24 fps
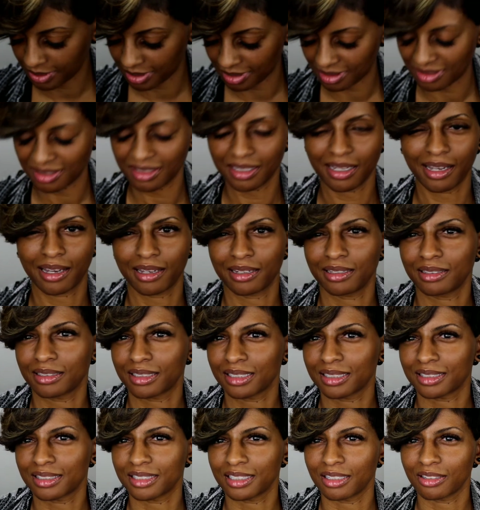and see how the
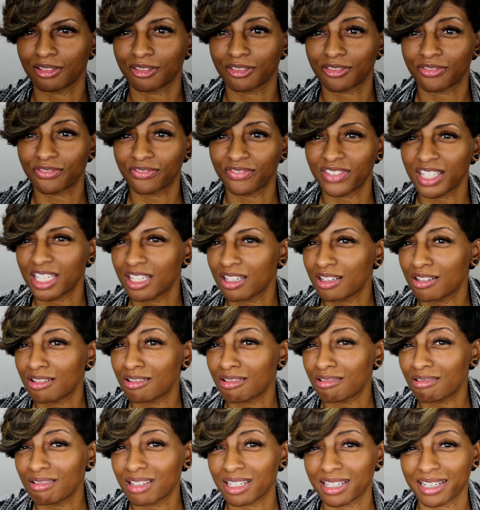concealer
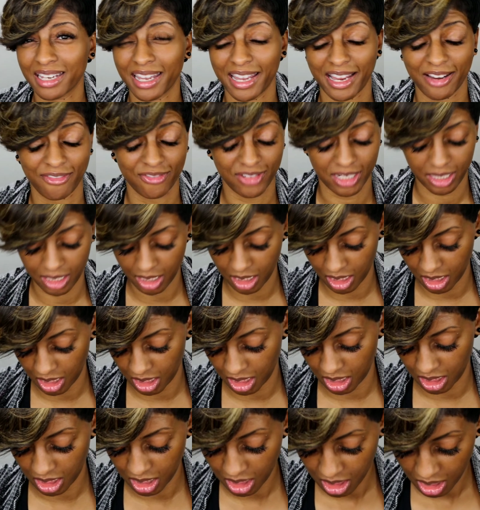feel and
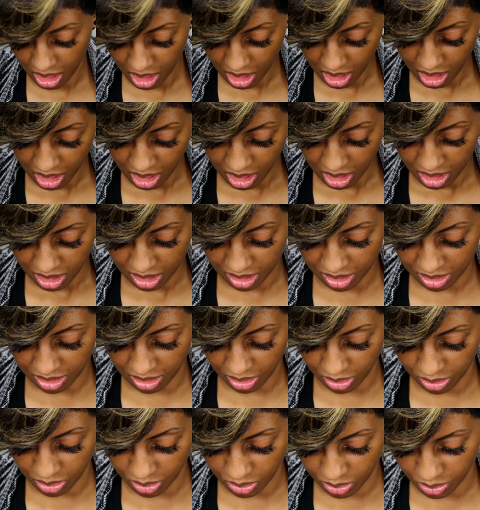everything.
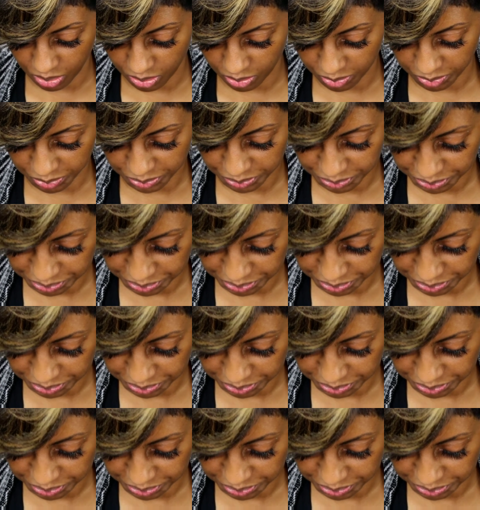So